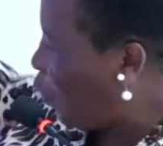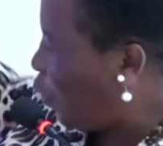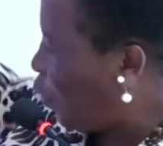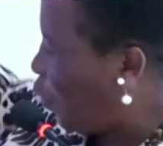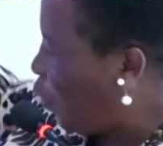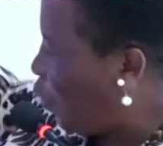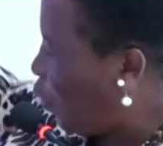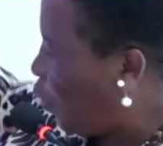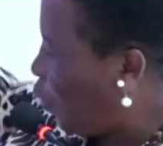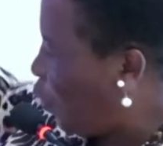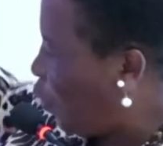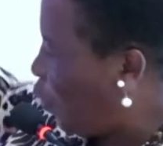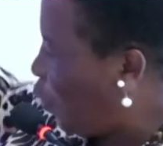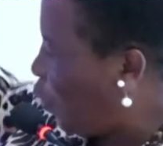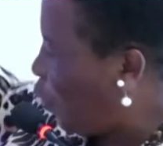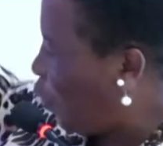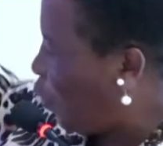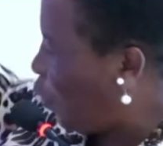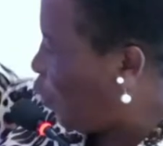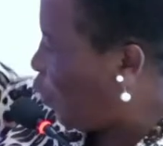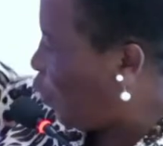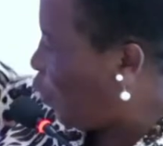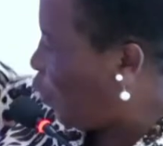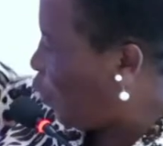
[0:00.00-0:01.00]

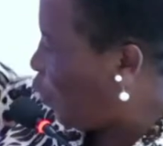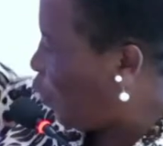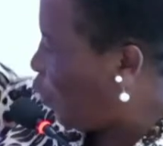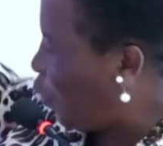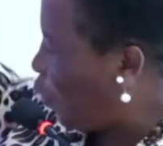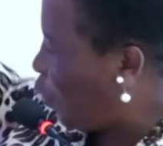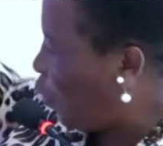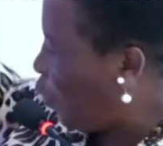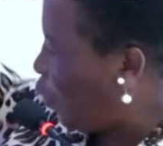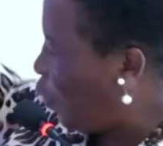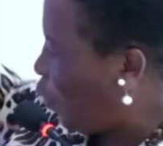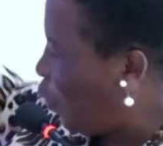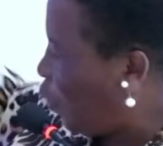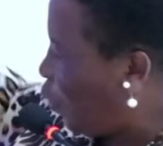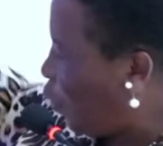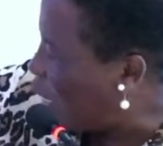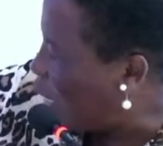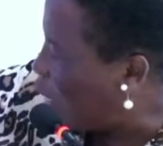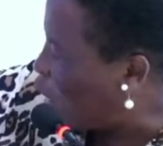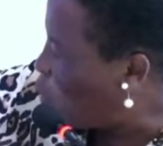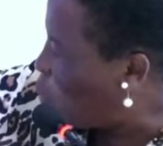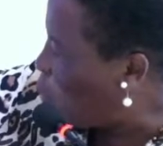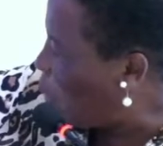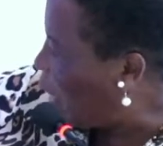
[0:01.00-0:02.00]
maturity, you are
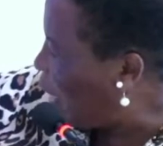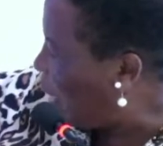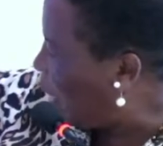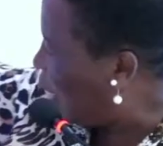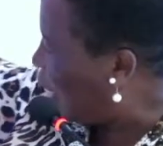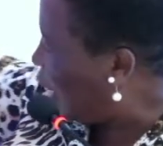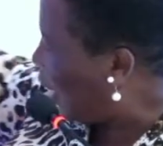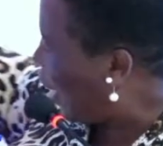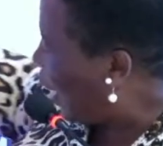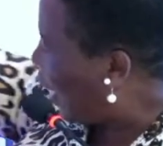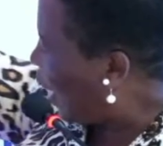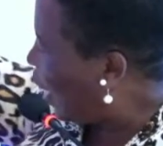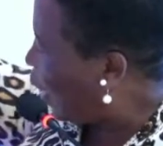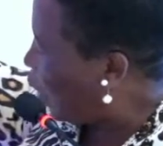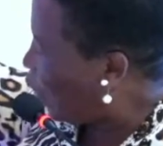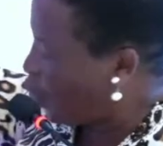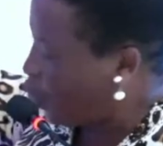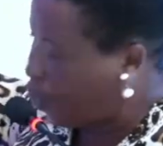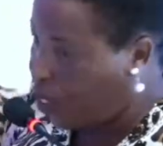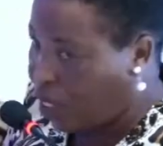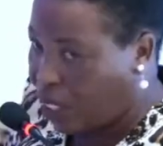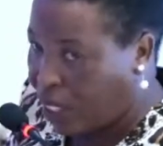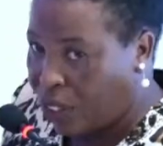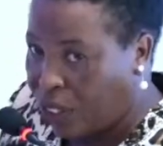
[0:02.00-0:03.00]
expecting
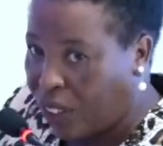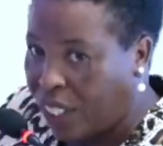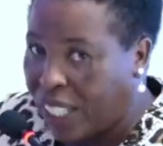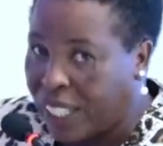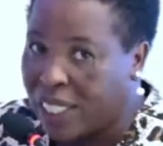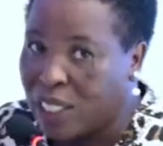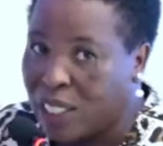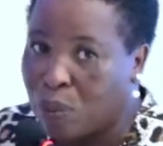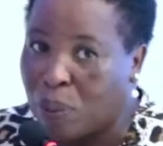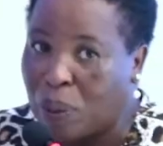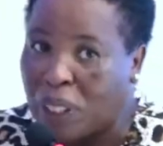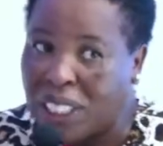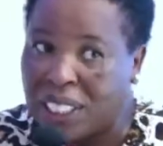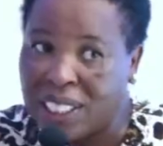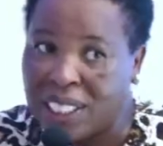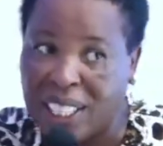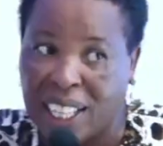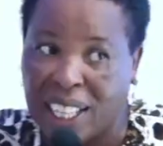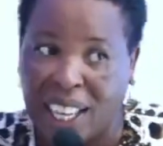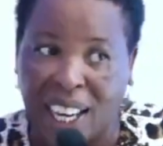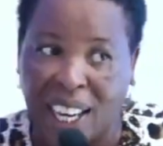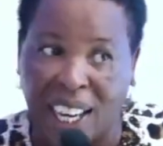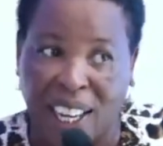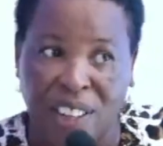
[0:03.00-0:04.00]

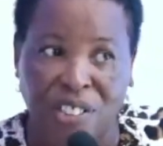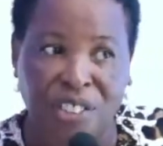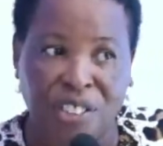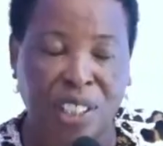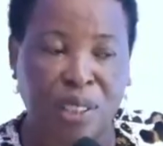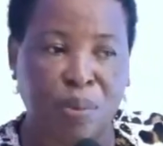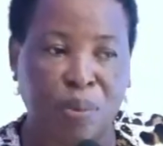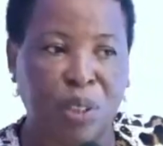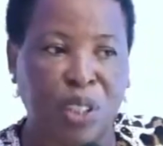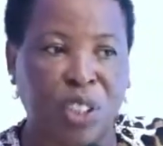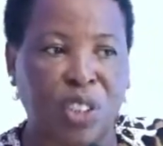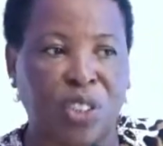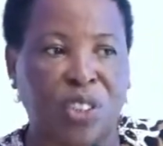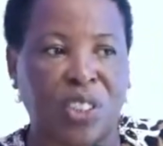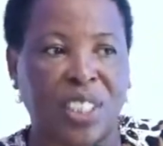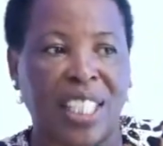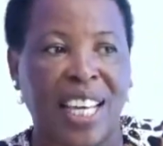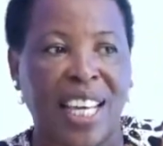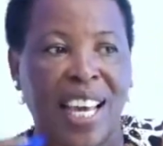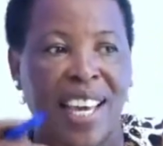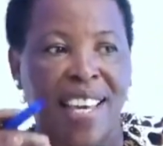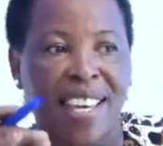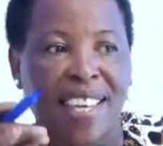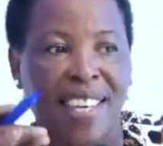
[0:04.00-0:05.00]
100 million,
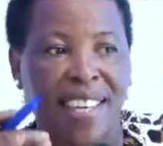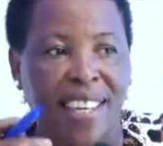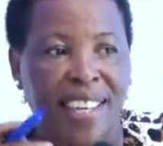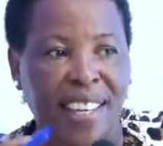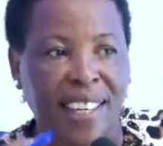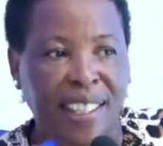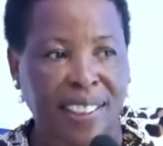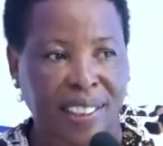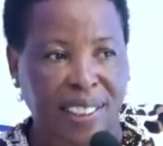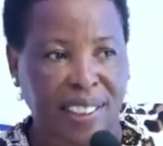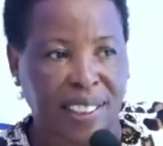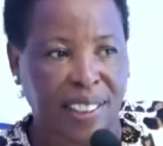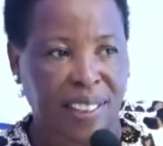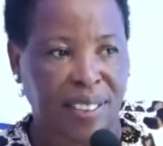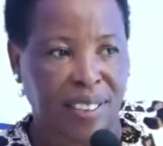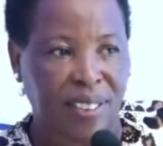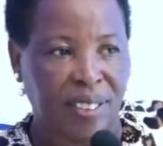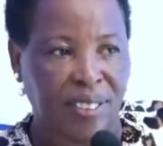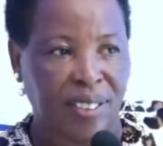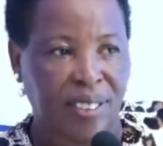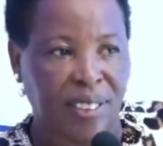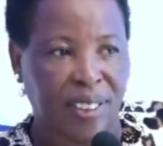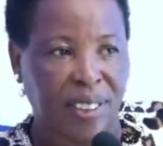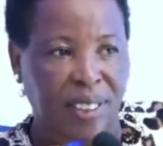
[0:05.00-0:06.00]
yet
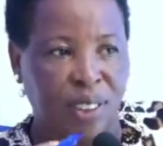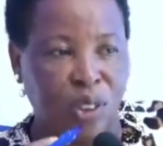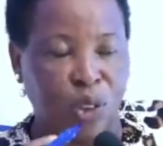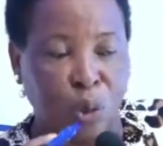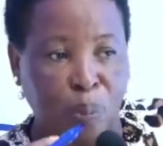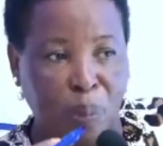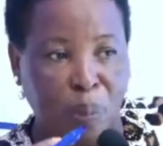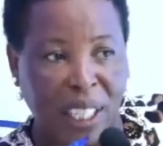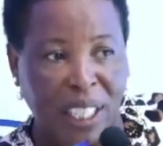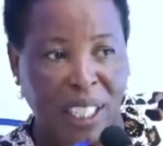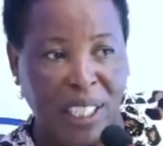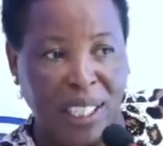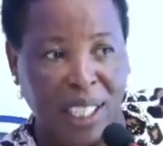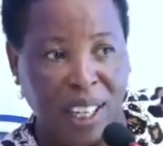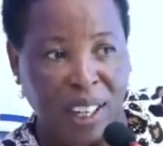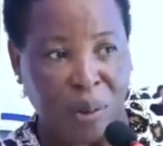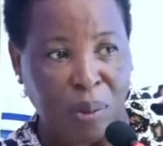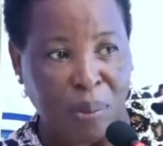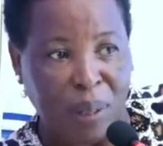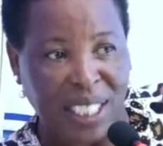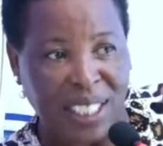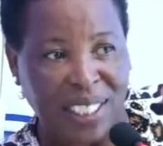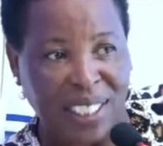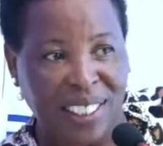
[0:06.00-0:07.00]
you paid how
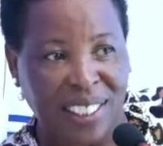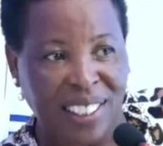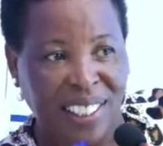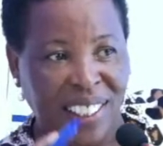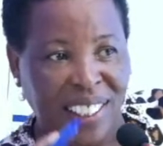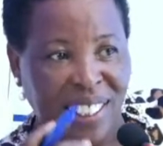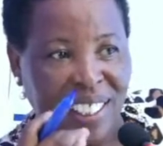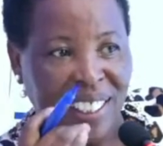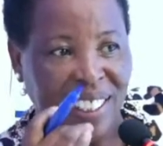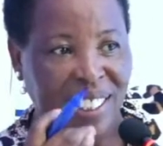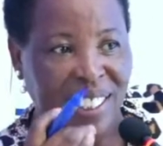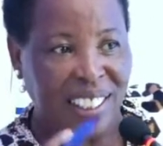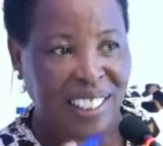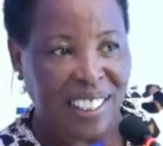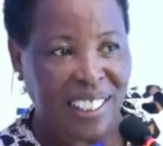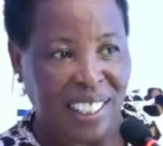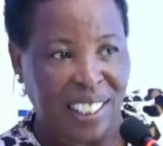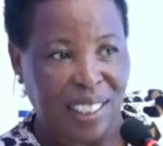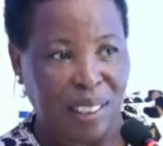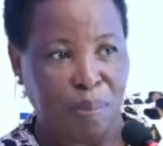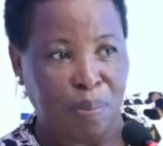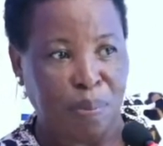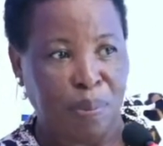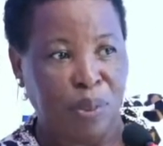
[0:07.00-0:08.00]
much?
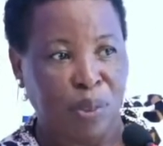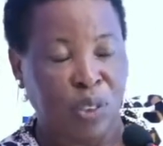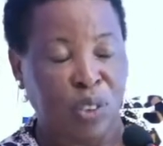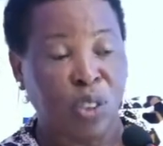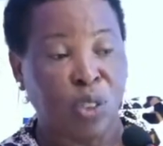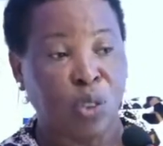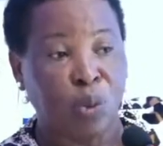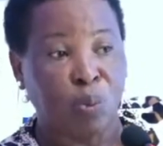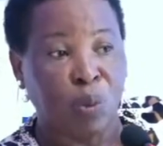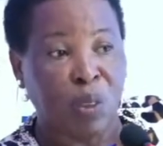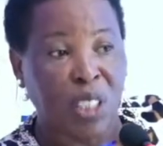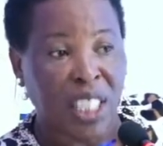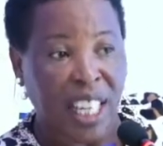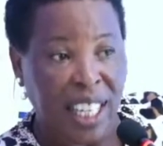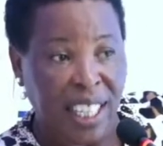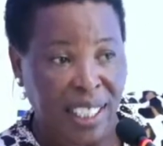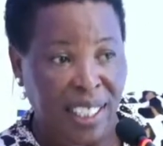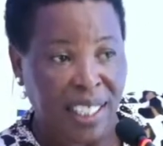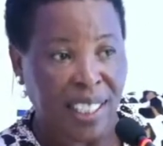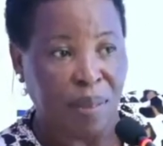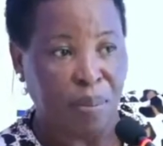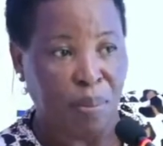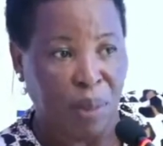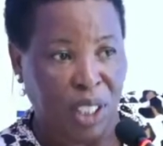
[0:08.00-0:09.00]

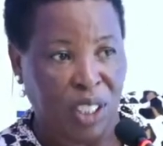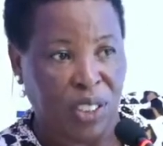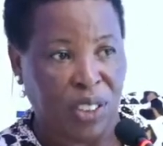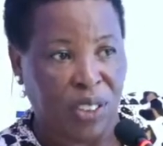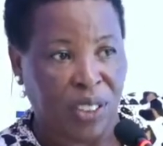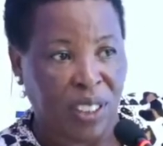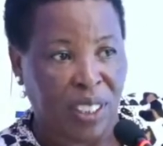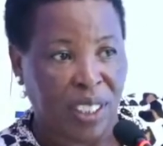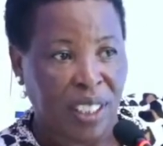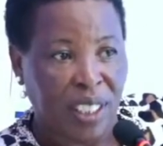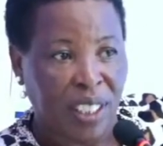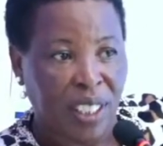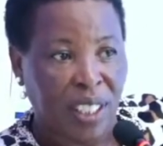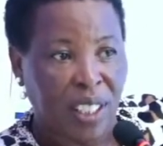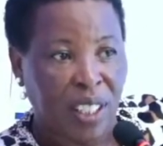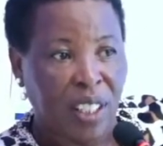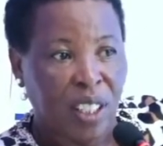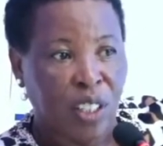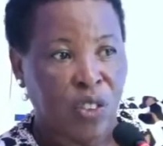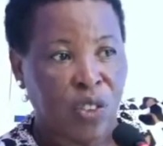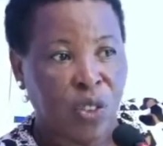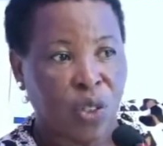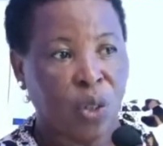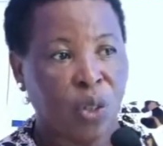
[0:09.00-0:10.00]
90 million.
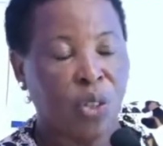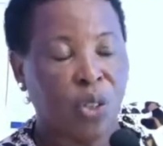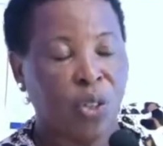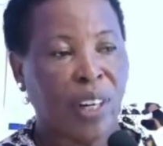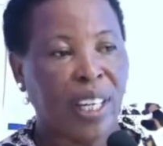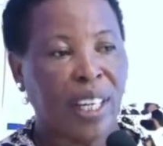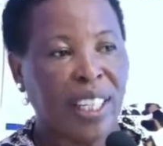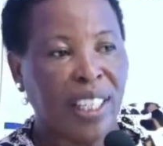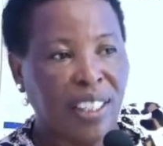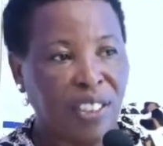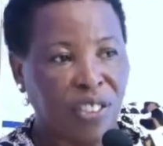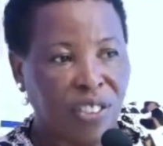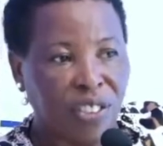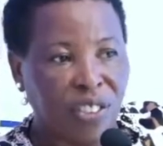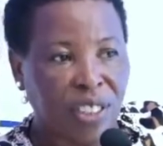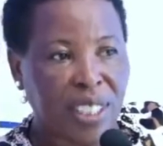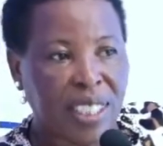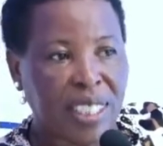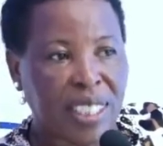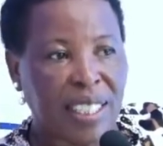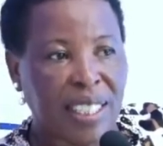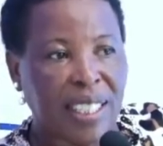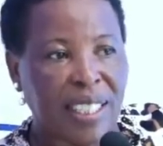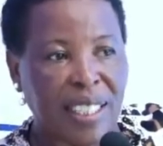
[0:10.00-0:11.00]
So your
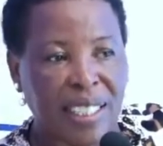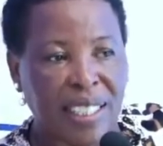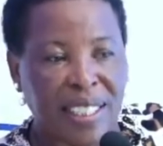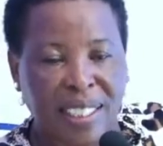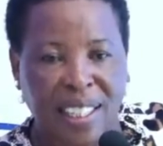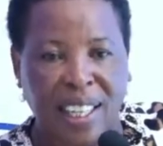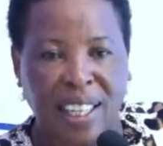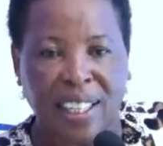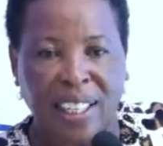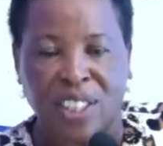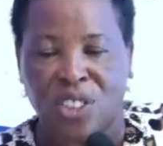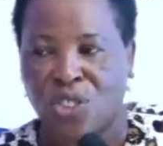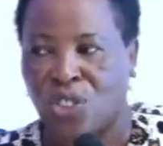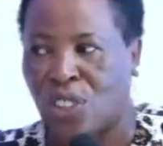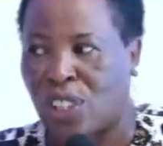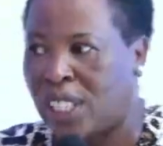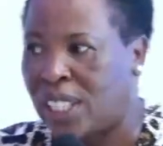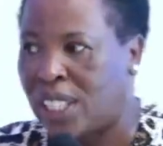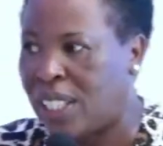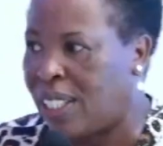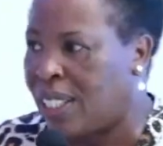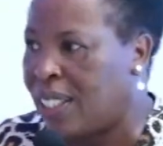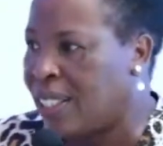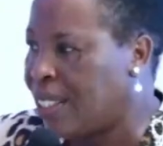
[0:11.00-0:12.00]
interest is
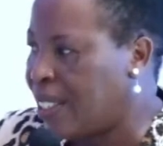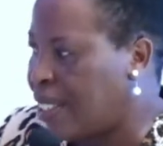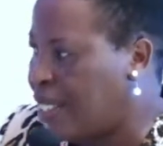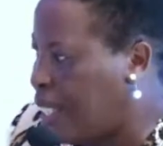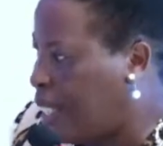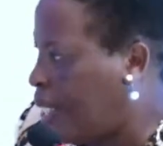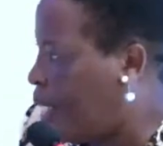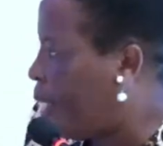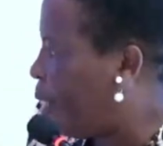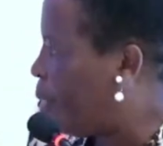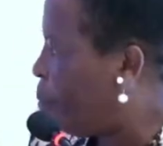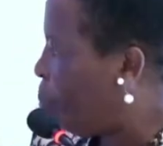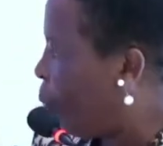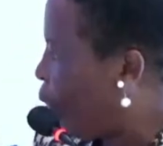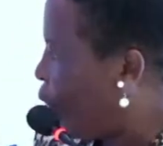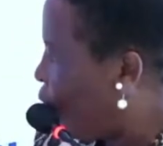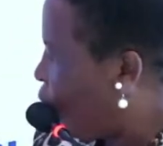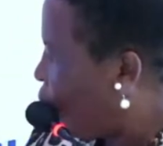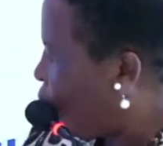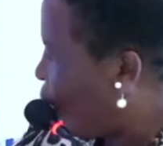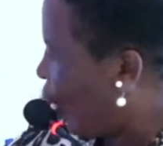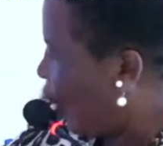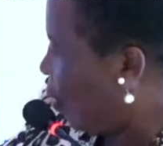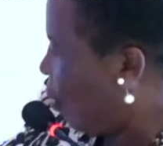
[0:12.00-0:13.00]
actually 10
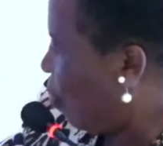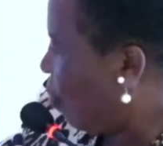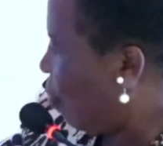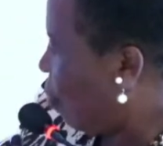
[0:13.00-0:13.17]
million